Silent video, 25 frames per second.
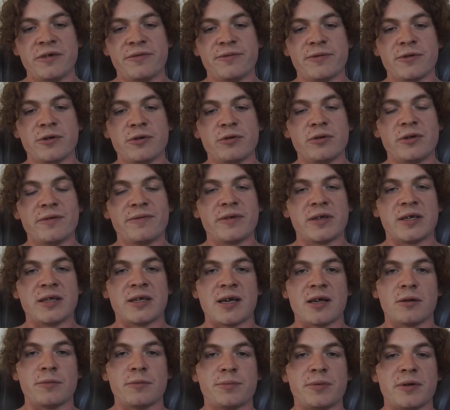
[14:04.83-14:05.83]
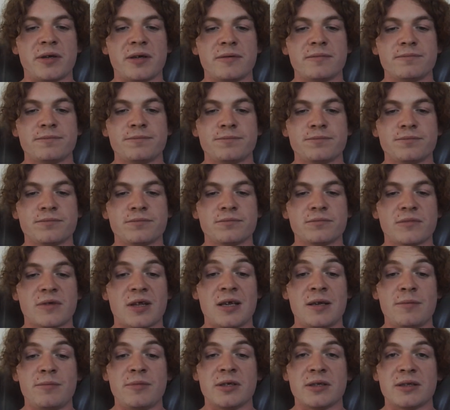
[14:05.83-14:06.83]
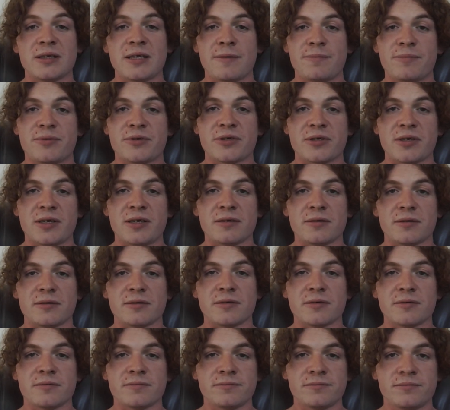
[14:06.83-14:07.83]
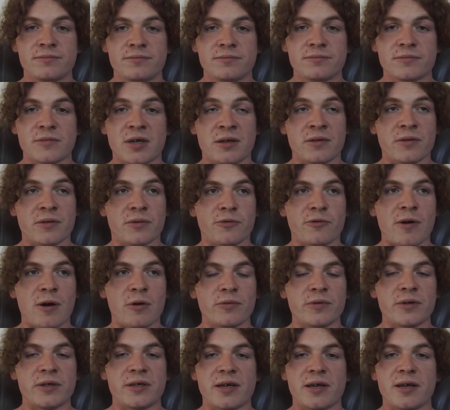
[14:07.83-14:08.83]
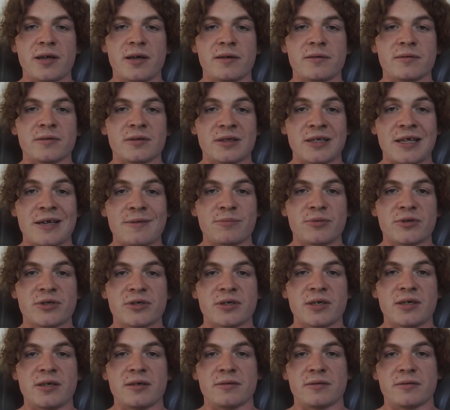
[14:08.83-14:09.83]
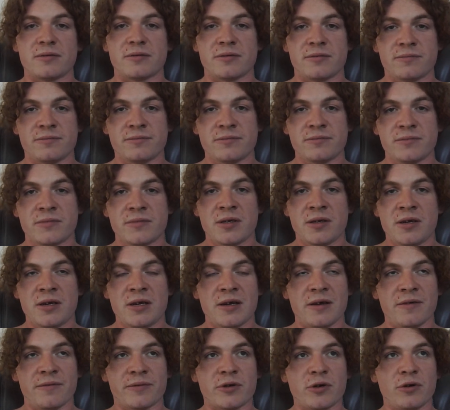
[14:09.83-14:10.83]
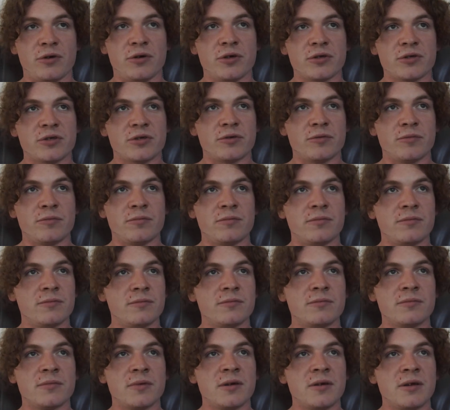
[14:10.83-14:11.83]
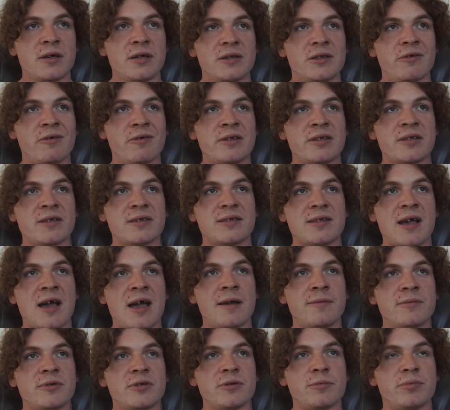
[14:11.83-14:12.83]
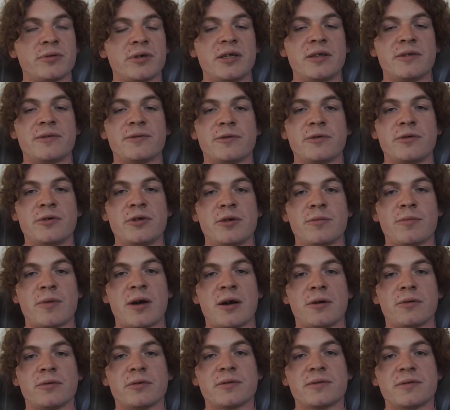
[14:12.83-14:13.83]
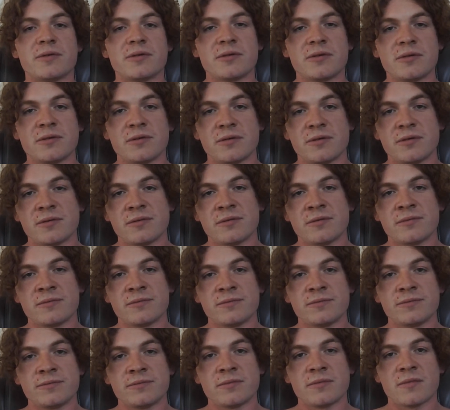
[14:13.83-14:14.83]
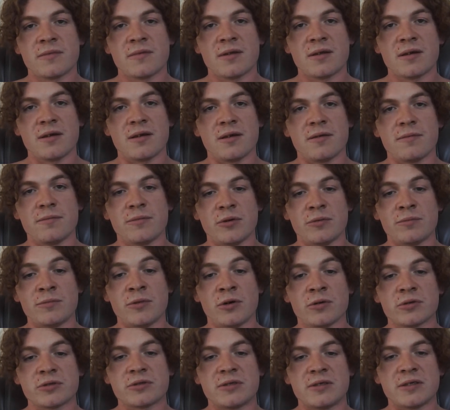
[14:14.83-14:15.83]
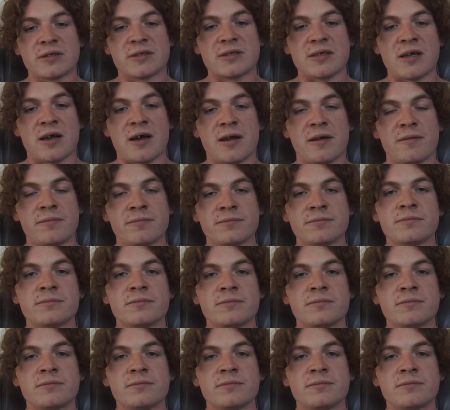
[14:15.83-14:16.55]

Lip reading: food, if you can help it, keep your lips sealed. And throughout the day, lips sealed. Of course, there is a time to breathe through your mouth. But most of the time,